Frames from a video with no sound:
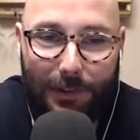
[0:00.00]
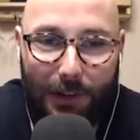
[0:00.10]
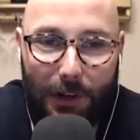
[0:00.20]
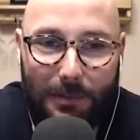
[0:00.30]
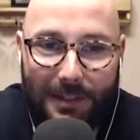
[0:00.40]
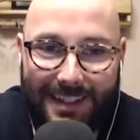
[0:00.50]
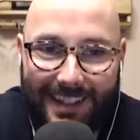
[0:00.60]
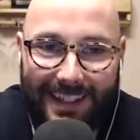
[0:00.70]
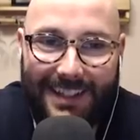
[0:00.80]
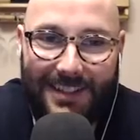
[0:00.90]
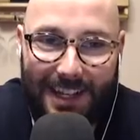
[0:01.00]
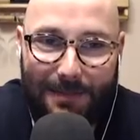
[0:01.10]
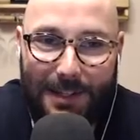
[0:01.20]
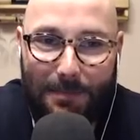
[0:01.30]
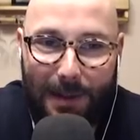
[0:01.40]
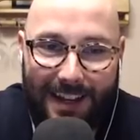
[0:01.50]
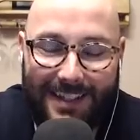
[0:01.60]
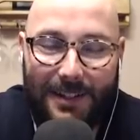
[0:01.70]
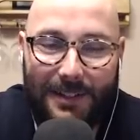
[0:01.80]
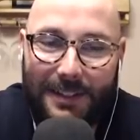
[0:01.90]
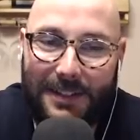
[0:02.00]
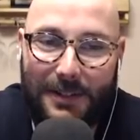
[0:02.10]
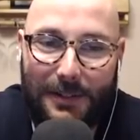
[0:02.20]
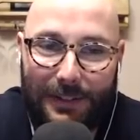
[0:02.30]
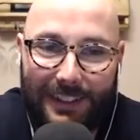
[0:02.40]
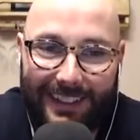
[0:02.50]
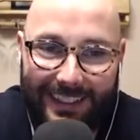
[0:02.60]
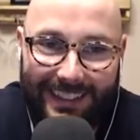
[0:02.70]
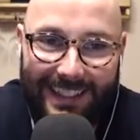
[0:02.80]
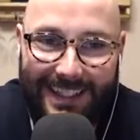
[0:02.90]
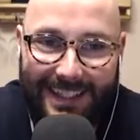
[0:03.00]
topless and James is passed out on the sofa and